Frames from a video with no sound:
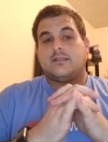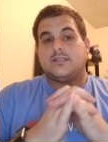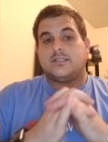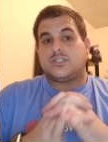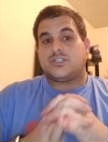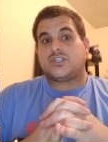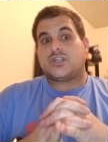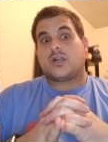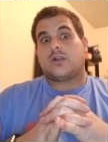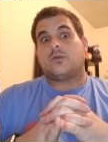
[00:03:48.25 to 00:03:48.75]
This
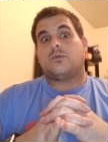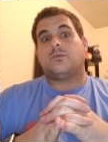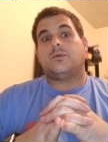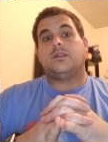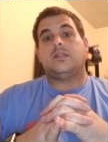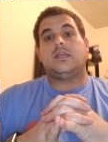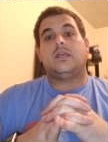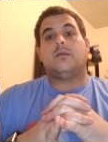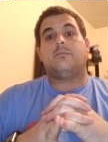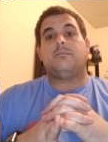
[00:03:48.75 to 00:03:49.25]
chart
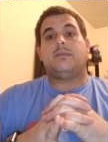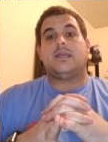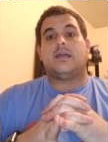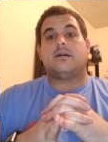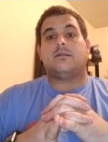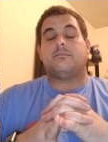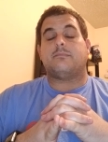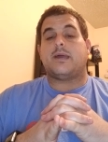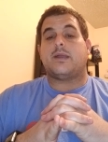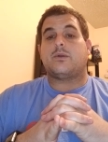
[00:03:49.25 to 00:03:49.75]
really helped me
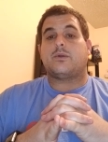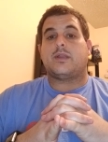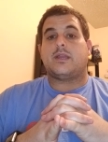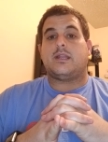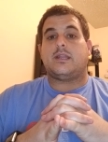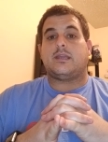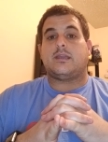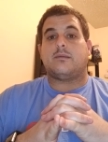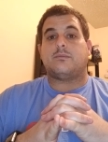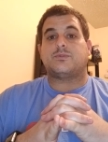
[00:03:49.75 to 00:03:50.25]
out in my
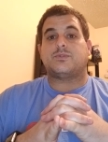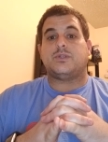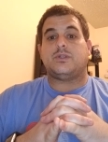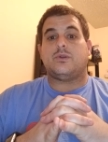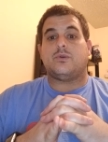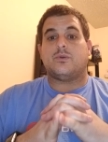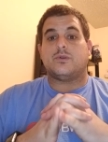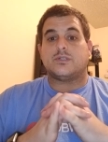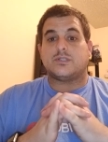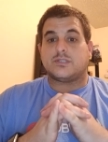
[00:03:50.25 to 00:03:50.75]
organic chemistry
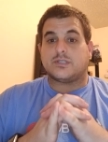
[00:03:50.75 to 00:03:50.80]
course,